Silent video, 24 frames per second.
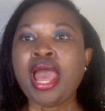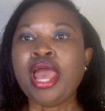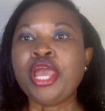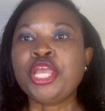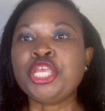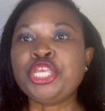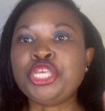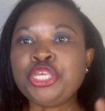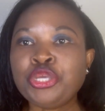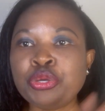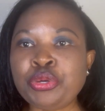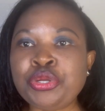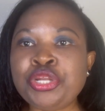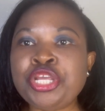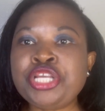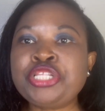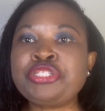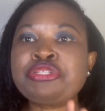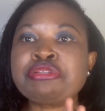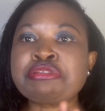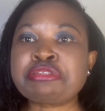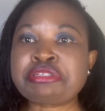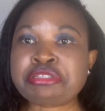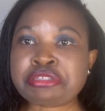You need
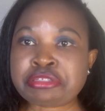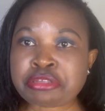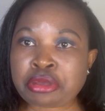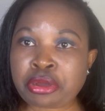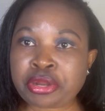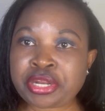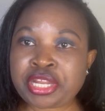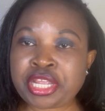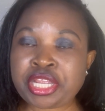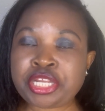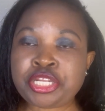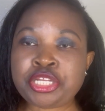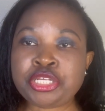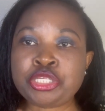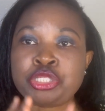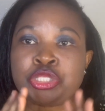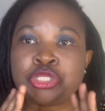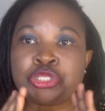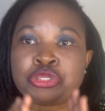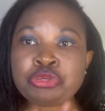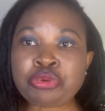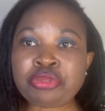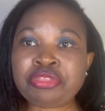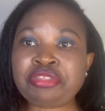to study the
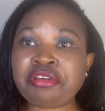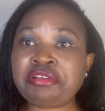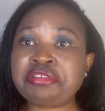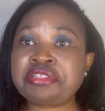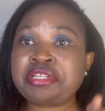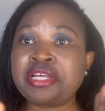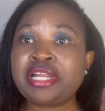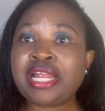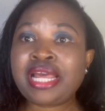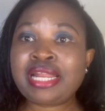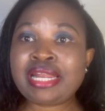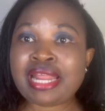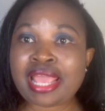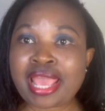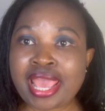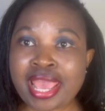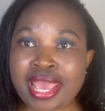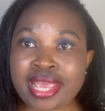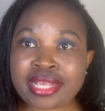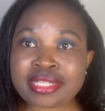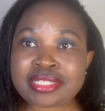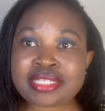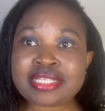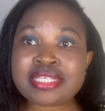
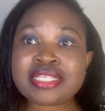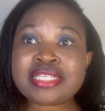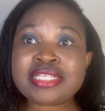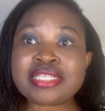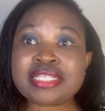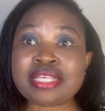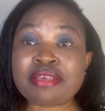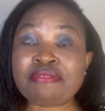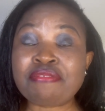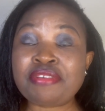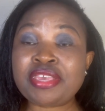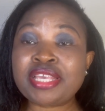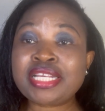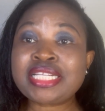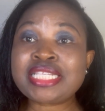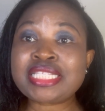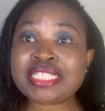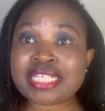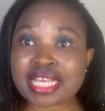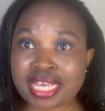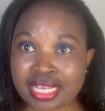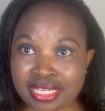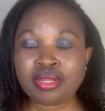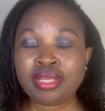2008 civic
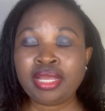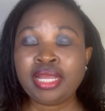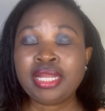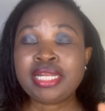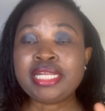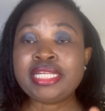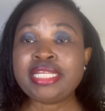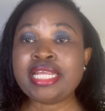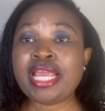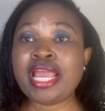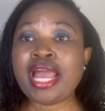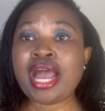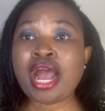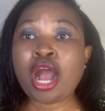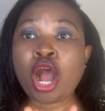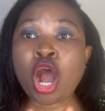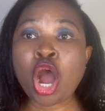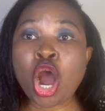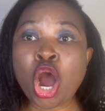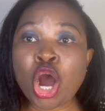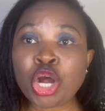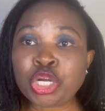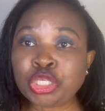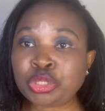test. There are
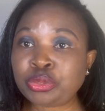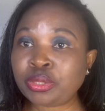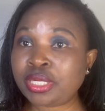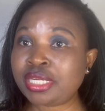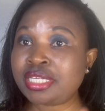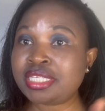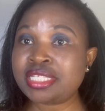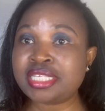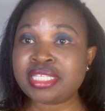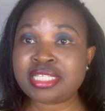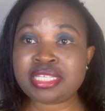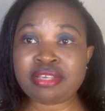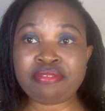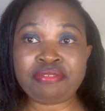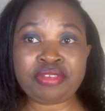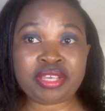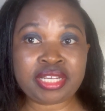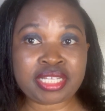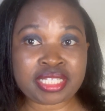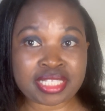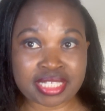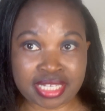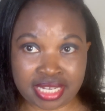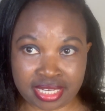100
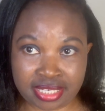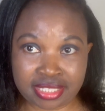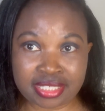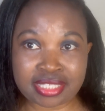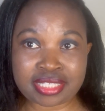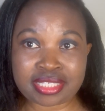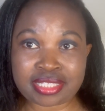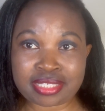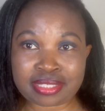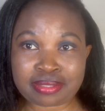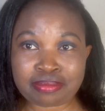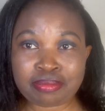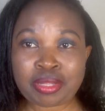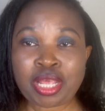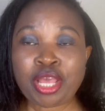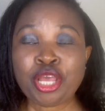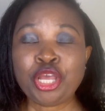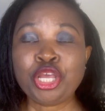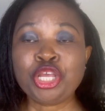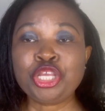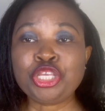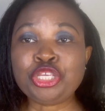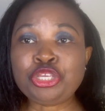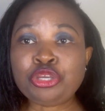civic tests.
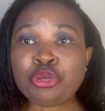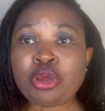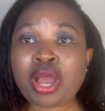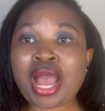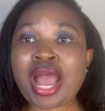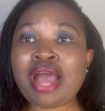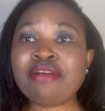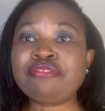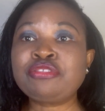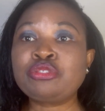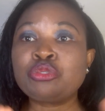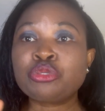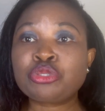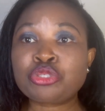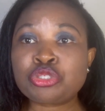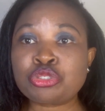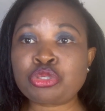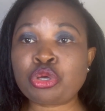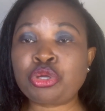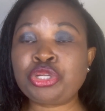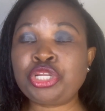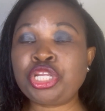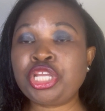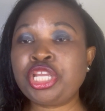You have to
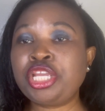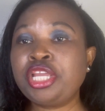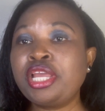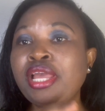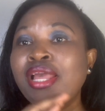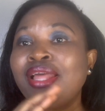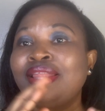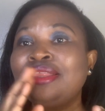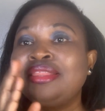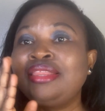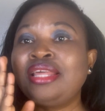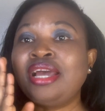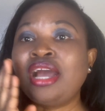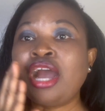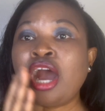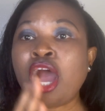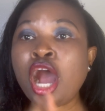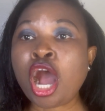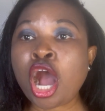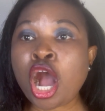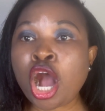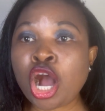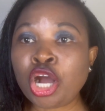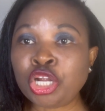study the
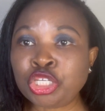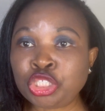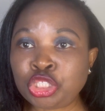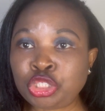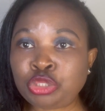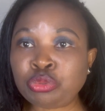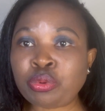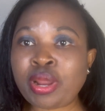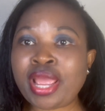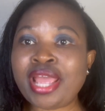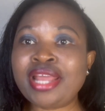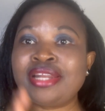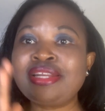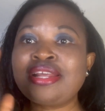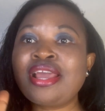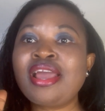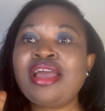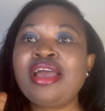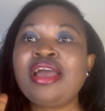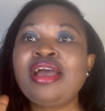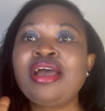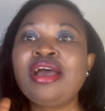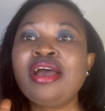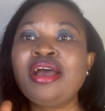100
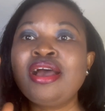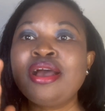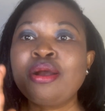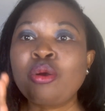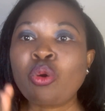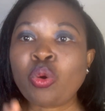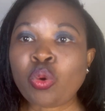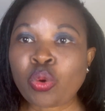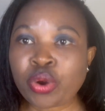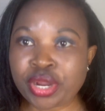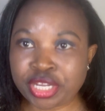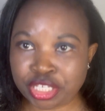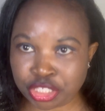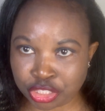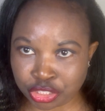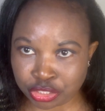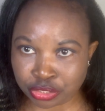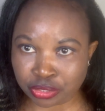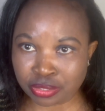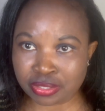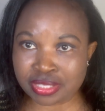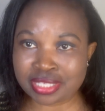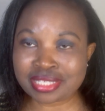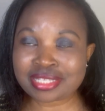
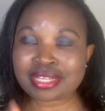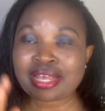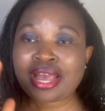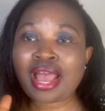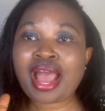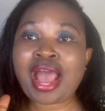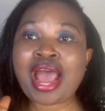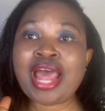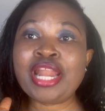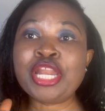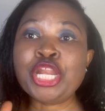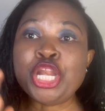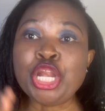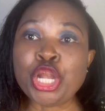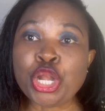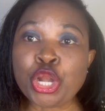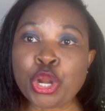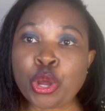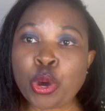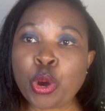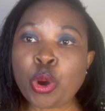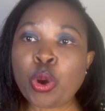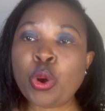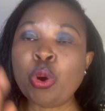questions and
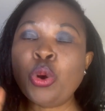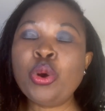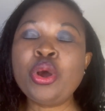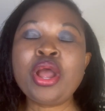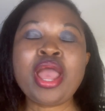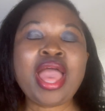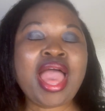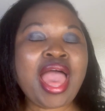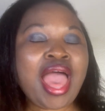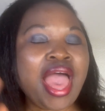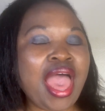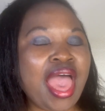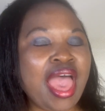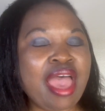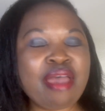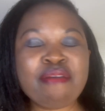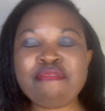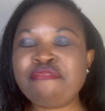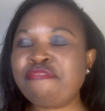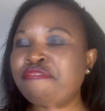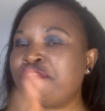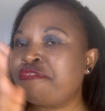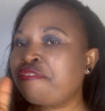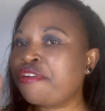know
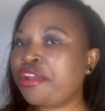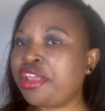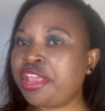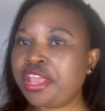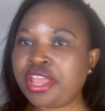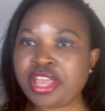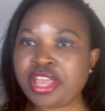every